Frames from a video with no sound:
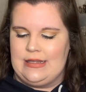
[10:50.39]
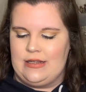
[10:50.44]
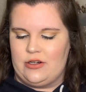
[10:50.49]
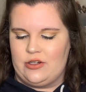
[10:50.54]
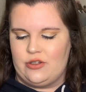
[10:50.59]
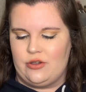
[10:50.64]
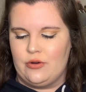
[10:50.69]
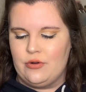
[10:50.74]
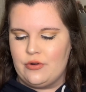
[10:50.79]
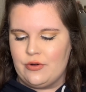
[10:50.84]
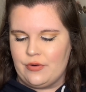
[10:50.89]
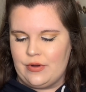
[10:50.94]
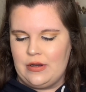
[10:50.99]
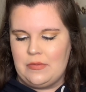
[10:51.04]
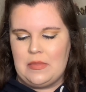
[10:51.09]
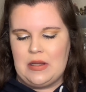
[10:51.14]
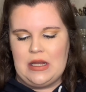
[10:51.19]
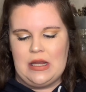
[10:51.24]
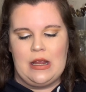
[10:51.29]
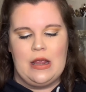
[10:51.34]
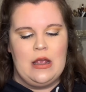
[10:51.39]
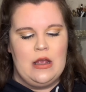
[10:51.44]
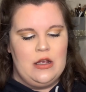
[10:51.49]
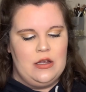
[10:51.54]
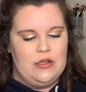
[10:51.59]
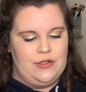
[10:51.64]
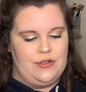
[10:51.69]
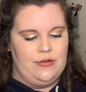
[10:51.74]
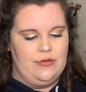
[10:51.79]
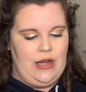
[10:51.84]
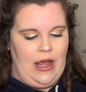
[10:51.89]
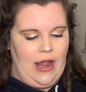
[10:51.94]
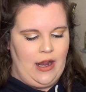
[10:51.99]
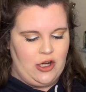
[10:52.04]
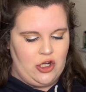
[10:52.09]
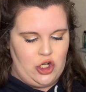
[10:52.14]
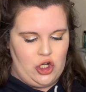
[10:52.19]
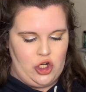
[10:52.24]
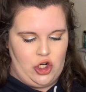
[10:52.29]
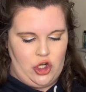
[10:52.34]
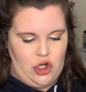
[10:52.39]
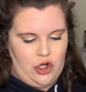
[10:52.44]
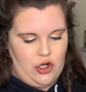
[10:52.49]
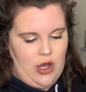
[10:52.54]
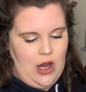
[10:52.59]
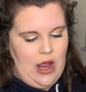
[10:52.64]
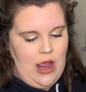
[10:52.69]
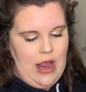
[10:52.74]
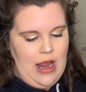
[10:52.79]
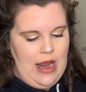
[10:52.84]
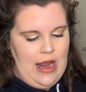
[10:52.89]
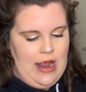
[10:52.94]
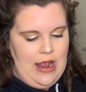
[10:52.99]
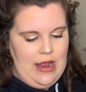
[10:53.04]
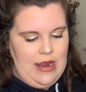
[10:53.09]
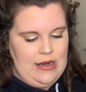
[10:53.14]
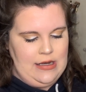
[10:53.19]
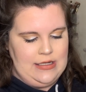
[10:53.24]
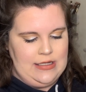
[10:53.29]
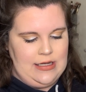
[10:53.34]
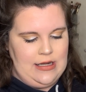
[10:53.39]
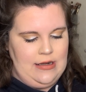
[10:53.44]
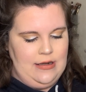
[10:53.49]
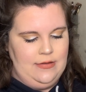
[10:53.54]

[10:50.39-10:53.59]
They're so creamy, so textured, and